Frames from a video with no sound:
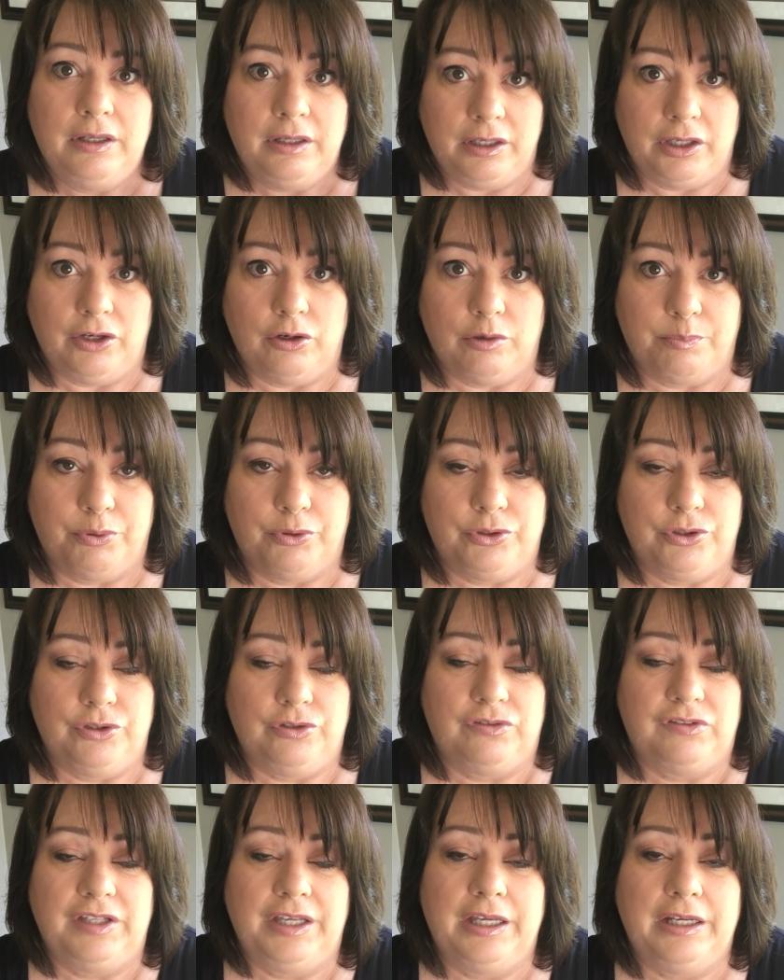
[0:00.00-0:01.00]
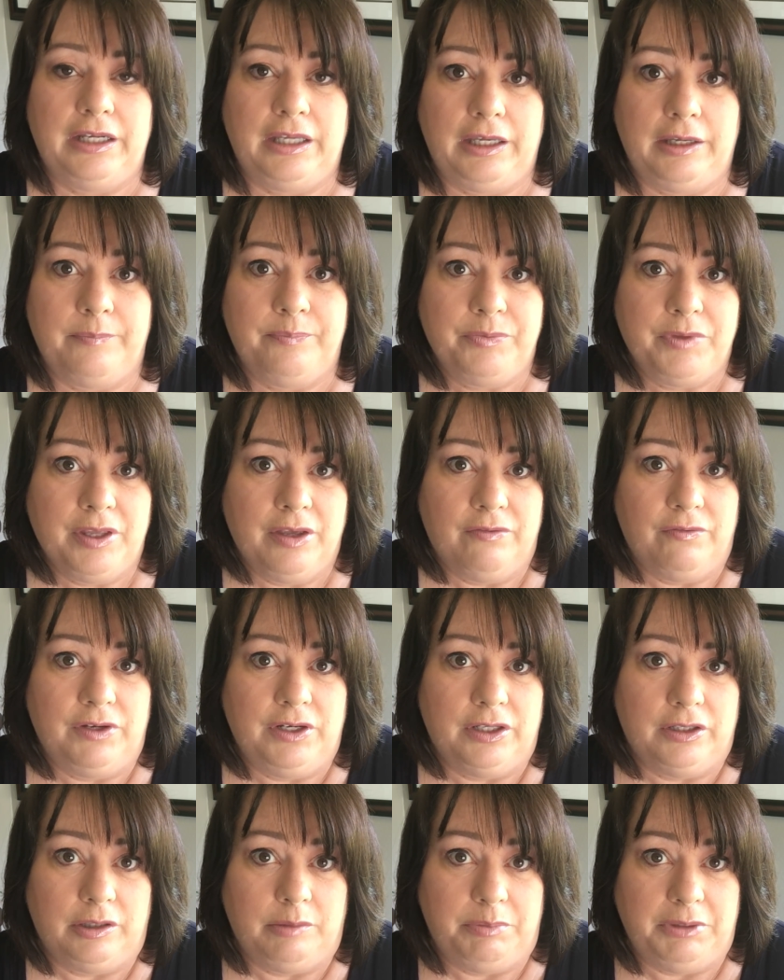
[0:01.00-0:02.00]
you know, produce any
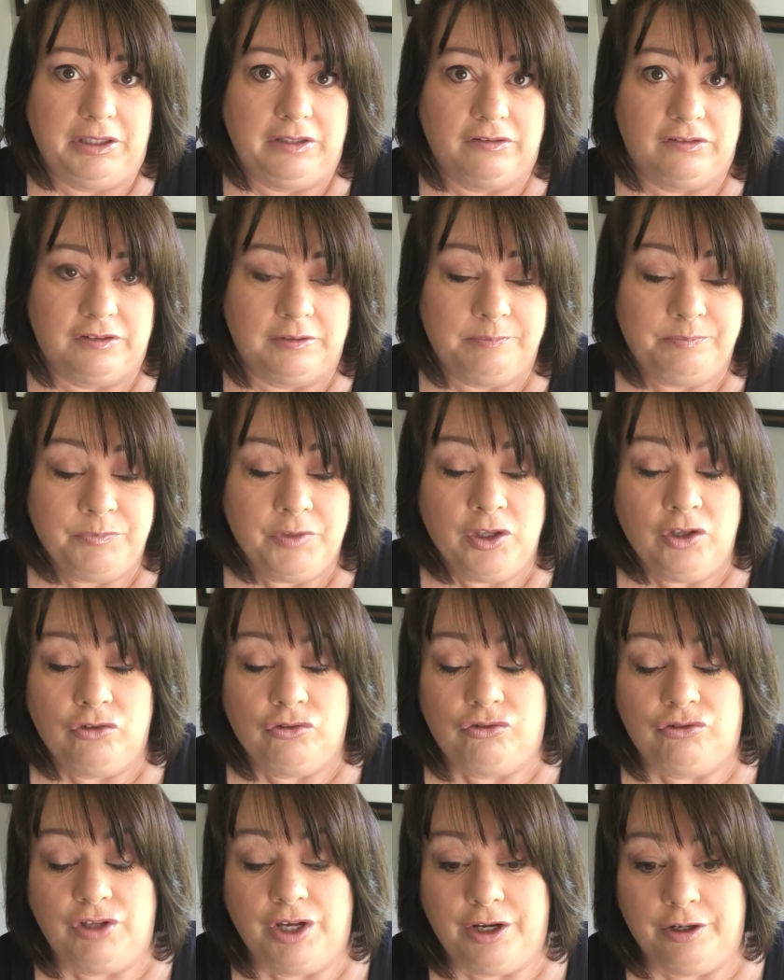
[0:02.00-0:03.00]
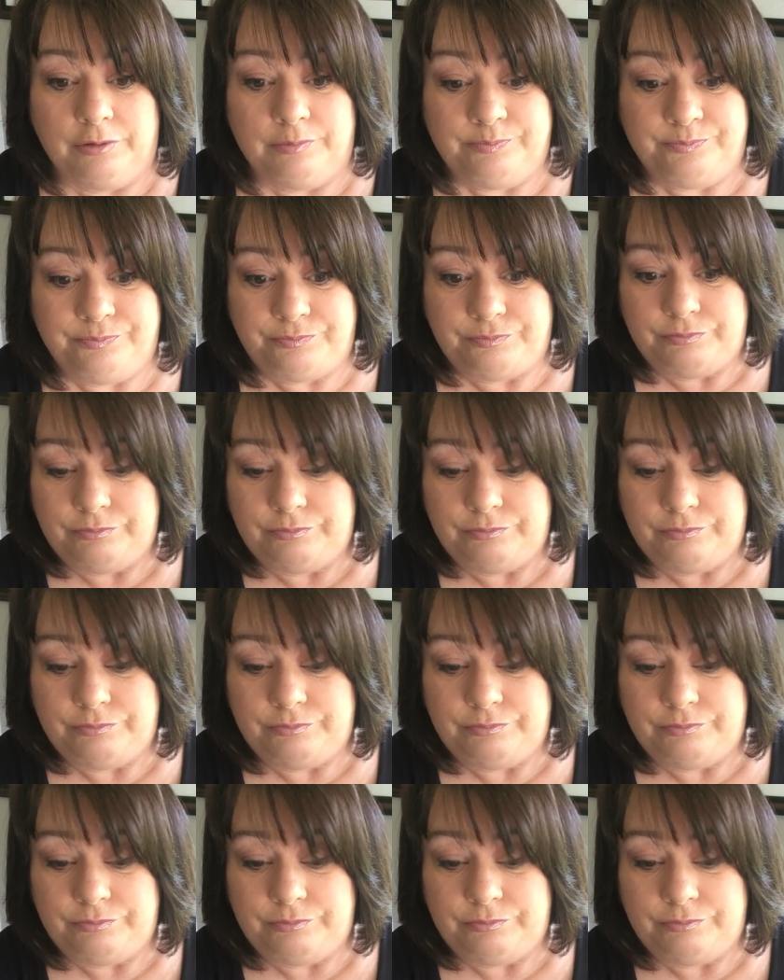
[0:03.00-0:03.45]
vanilla beans. So